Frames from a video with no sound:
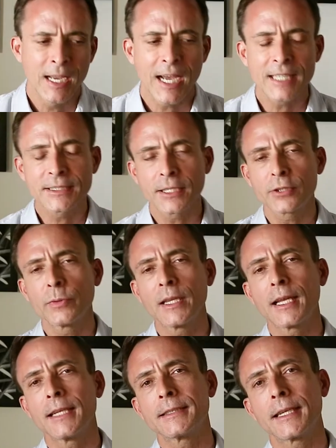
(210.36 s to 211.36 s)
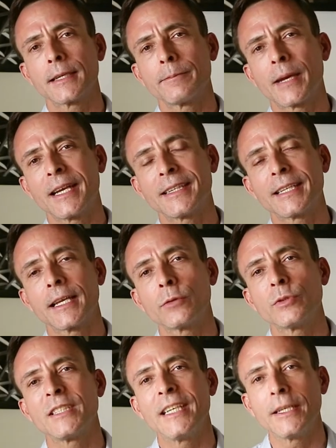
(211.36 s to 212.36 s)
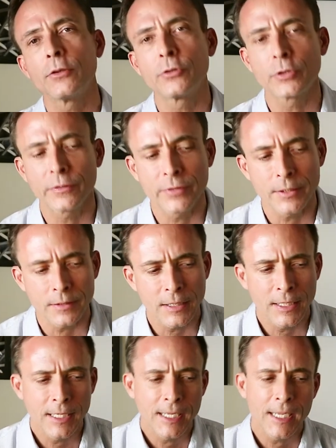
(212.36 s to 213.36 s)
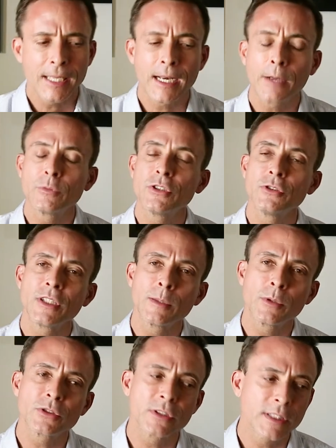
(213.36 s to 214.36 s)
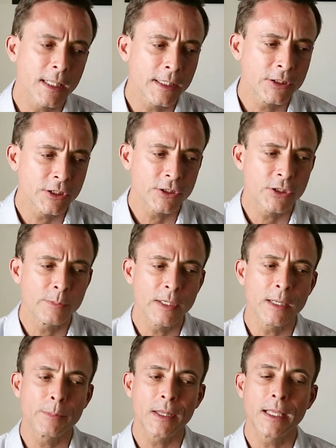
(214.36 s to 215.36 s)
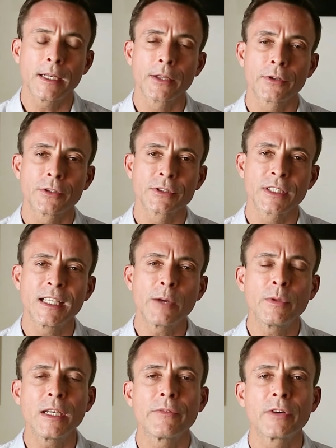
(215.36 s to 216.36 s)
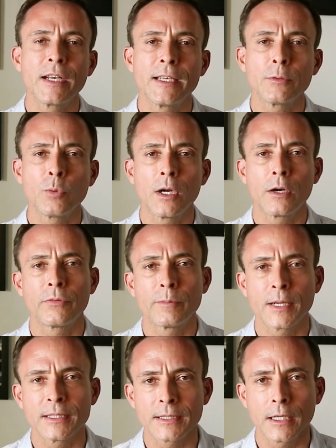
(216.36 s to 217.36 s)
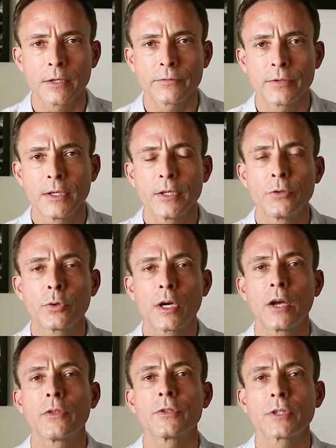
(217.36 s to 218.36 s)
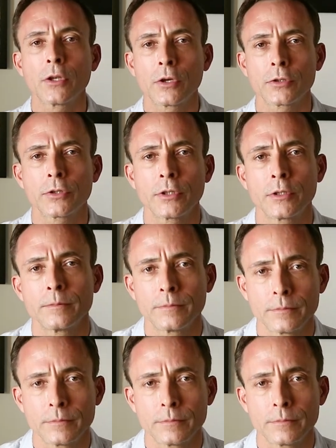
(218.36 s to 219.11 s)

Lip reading: I started to realize that my intent was ego-driven, and I was using emotional intelligence to manipulate others, and that would never end well for myself nor others long-term.